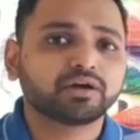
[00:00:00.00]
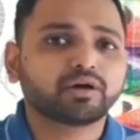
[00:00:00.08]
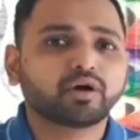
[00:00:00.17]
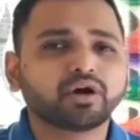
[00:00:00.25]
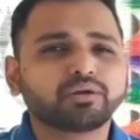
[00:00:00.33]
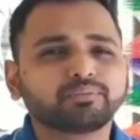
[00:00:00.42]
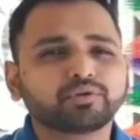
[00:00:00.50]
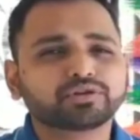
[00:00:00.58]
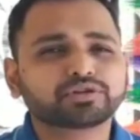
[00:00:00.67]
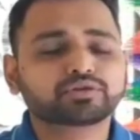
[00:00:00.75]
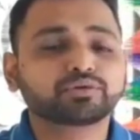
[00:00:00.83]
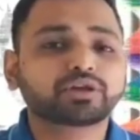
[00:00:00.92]

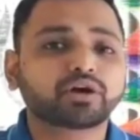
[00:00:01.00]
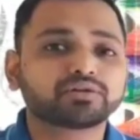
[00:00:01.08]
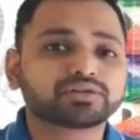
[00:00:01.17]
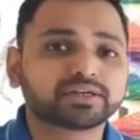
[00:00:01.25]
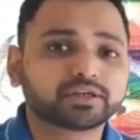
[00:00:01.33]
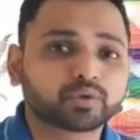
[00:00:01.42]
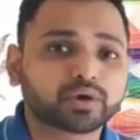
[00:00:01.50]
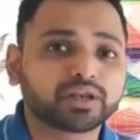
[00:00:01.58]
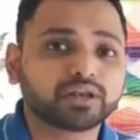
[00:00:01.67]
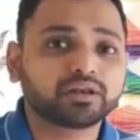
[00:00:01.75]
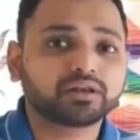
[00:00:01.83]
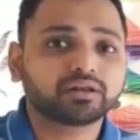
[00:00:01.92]
Almost
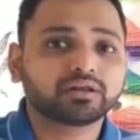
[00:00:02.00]
2012,